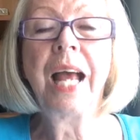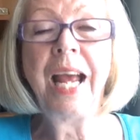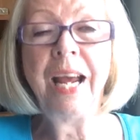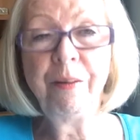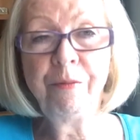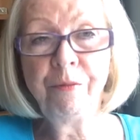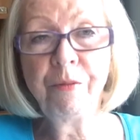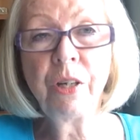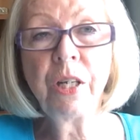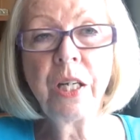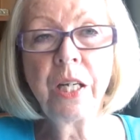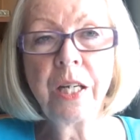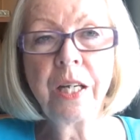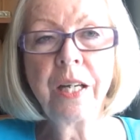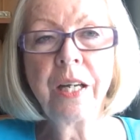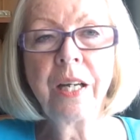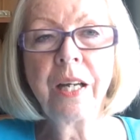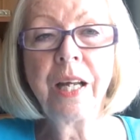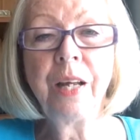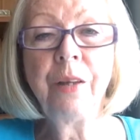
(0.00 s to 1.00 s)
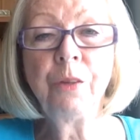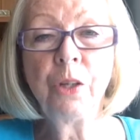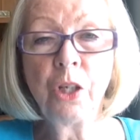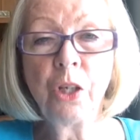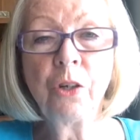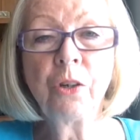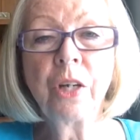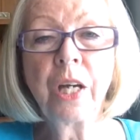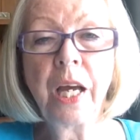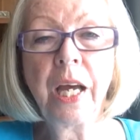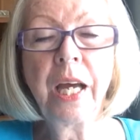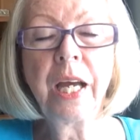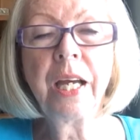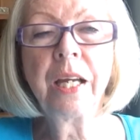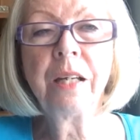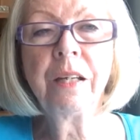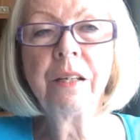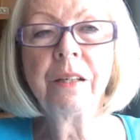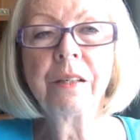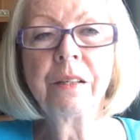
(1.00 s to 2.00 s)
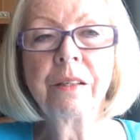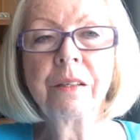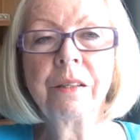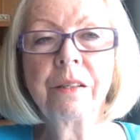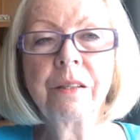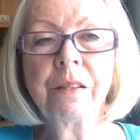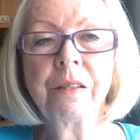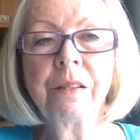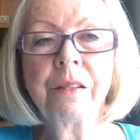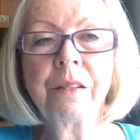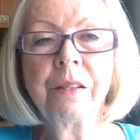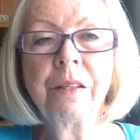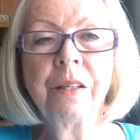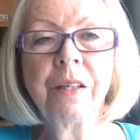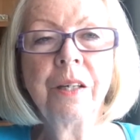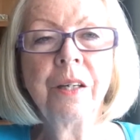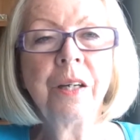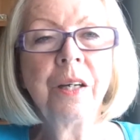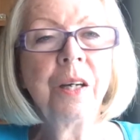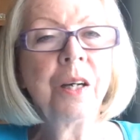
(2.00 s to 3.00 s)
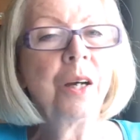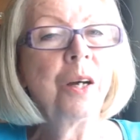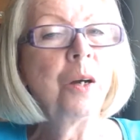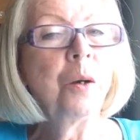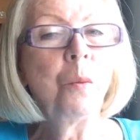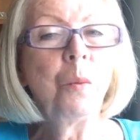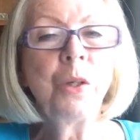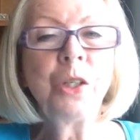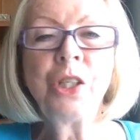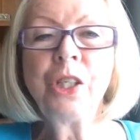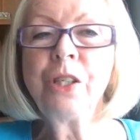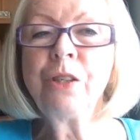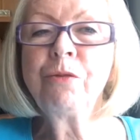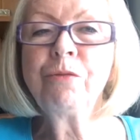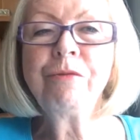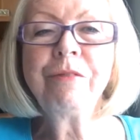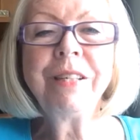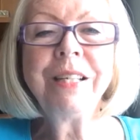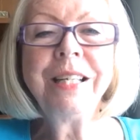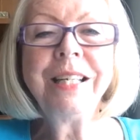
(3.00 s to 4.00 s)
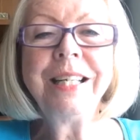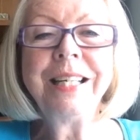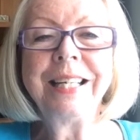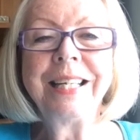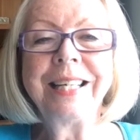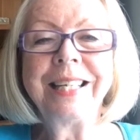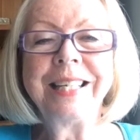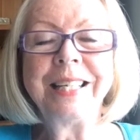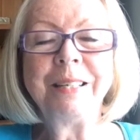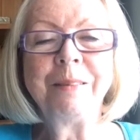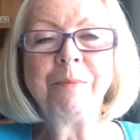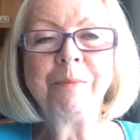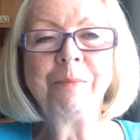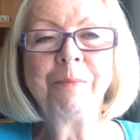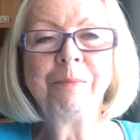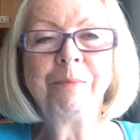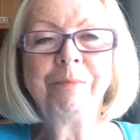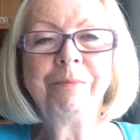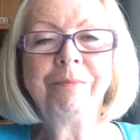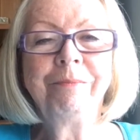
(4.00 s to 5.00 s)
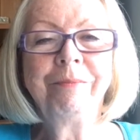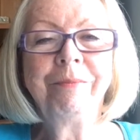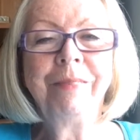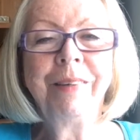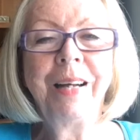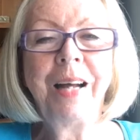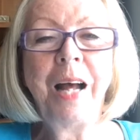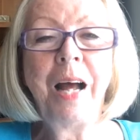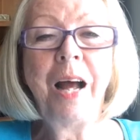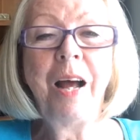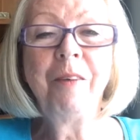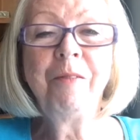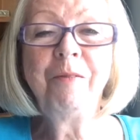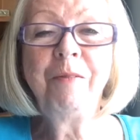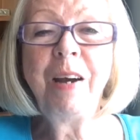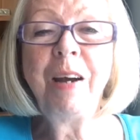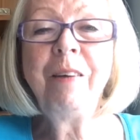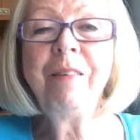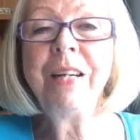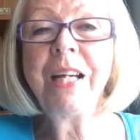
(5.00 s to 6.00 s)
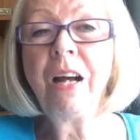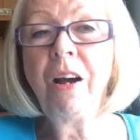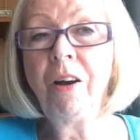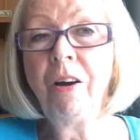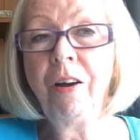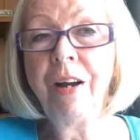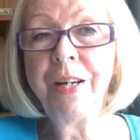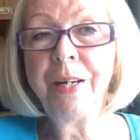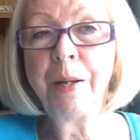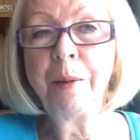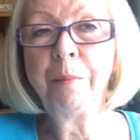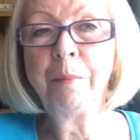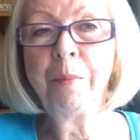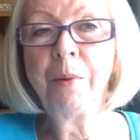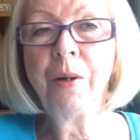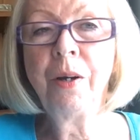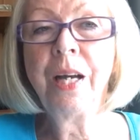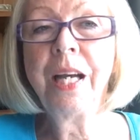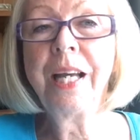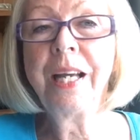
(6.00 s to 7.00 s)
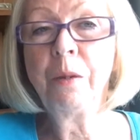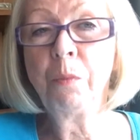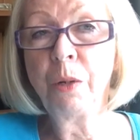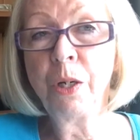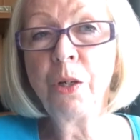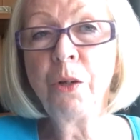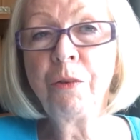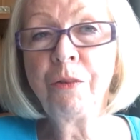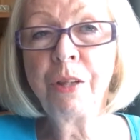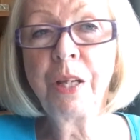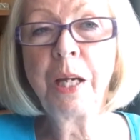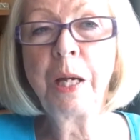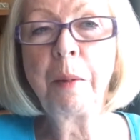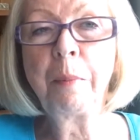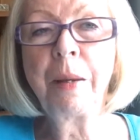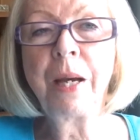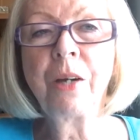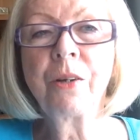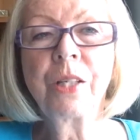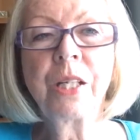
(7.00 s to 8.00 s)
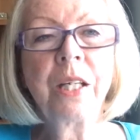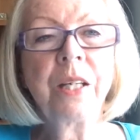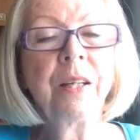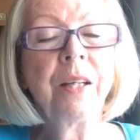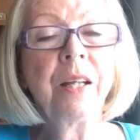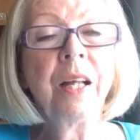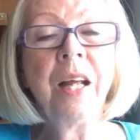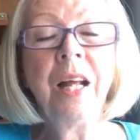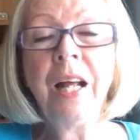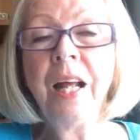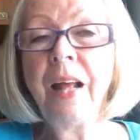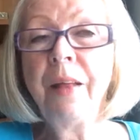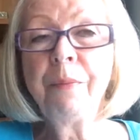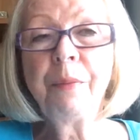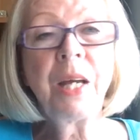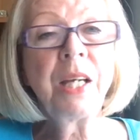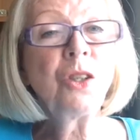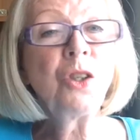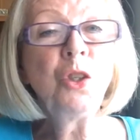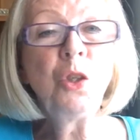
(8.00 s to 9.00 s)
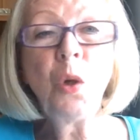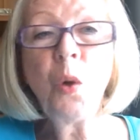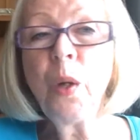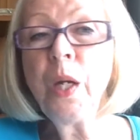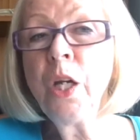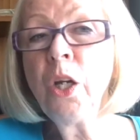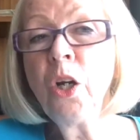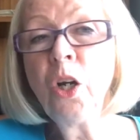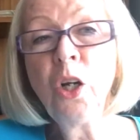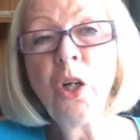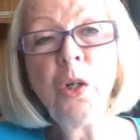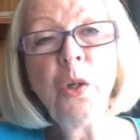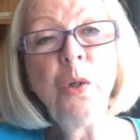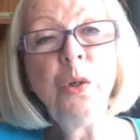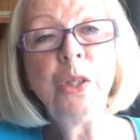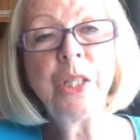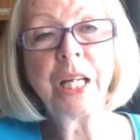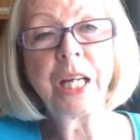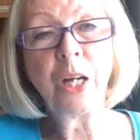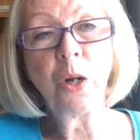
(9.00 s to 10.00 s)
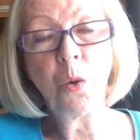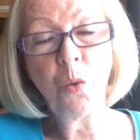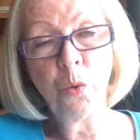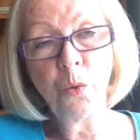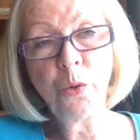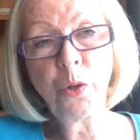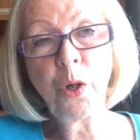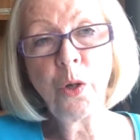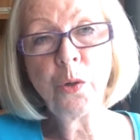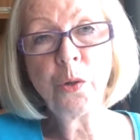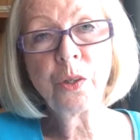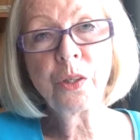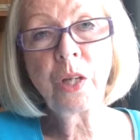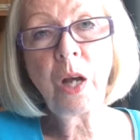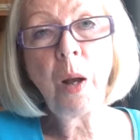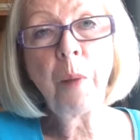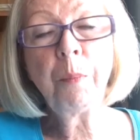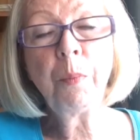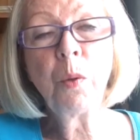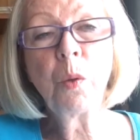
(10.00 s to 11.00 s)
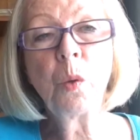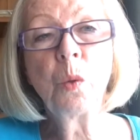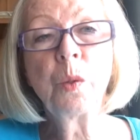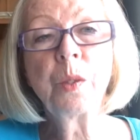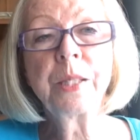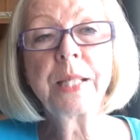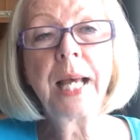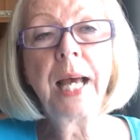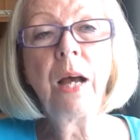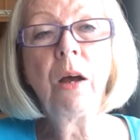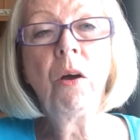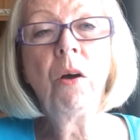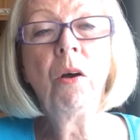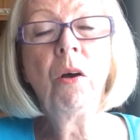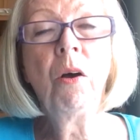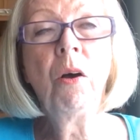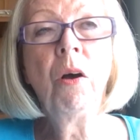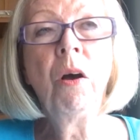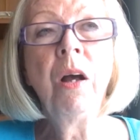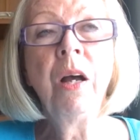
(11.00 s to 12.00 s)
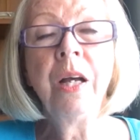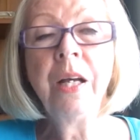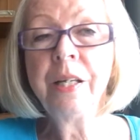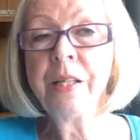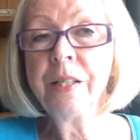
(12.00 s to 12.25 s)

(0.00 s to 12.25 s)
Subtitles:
every year in the UK, which is really a very high number when you think about it. That's not including all those couples that are